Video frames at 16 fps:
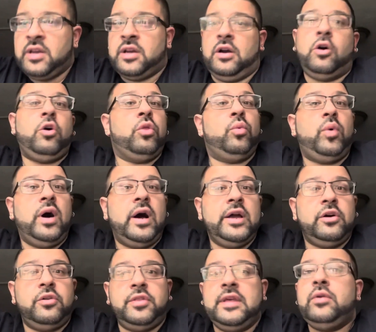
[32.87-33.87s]
All the
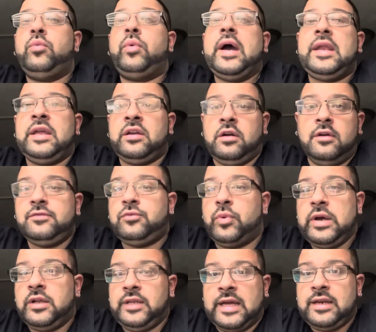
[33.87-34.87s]
while, the wedding of
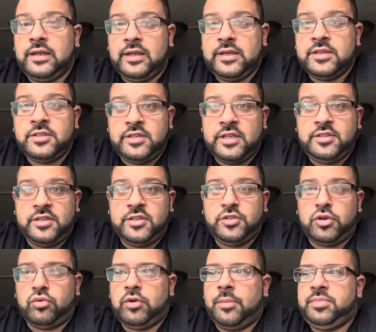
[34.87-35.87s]
Will and Liz is
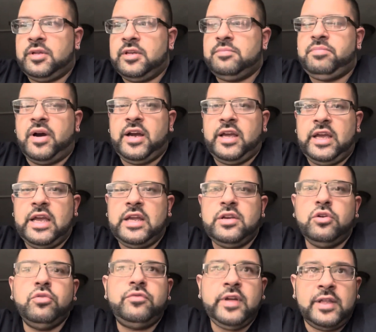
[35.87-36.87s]
interrupted by a
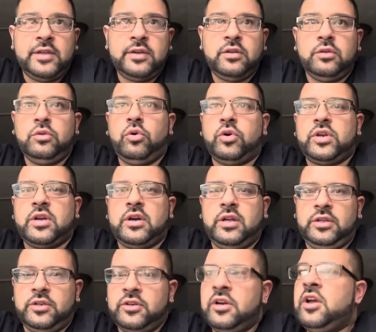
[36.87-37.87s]
new villain, Lord
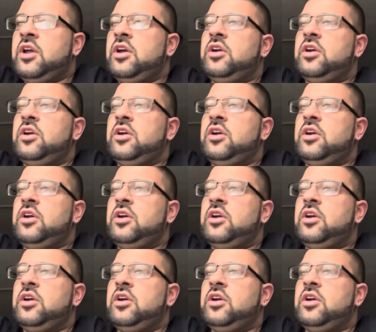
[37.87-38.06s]
Cutler,